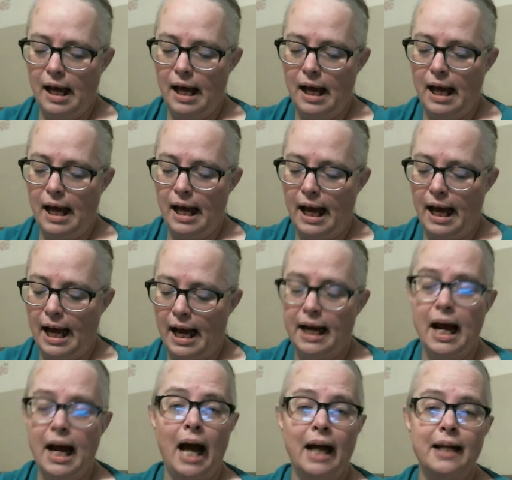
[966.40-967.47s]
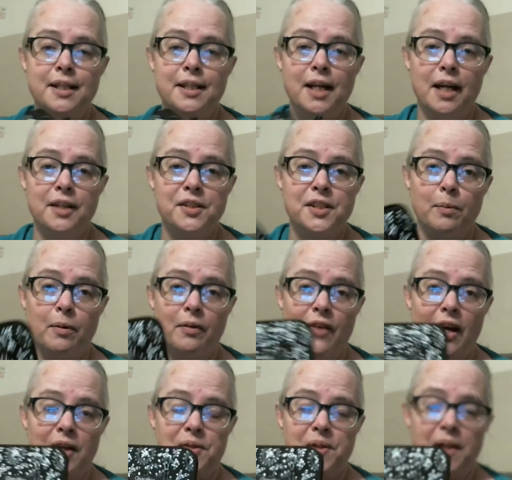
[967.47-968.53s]
Had I done some
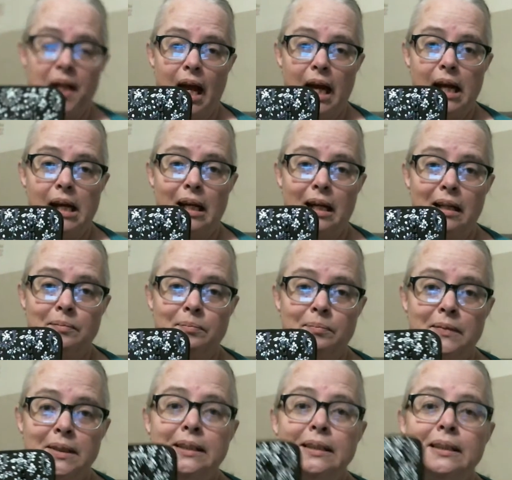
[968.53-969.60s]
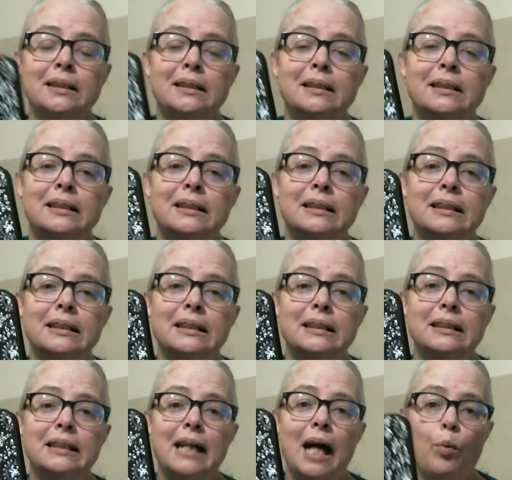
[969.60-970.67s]
investigating,
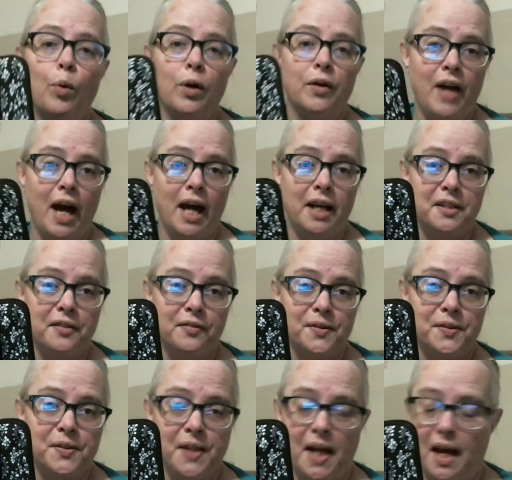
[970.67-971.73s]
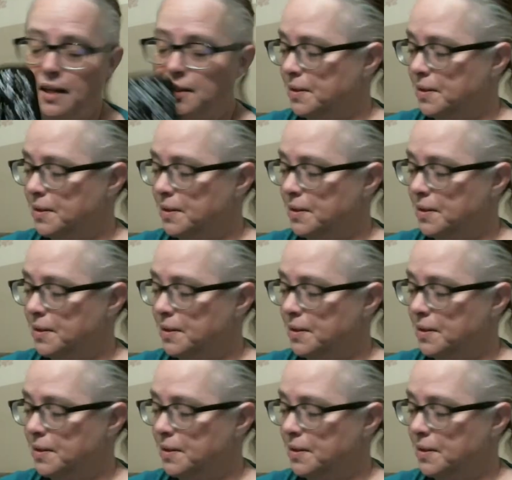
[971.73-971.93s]
I would have got a different set.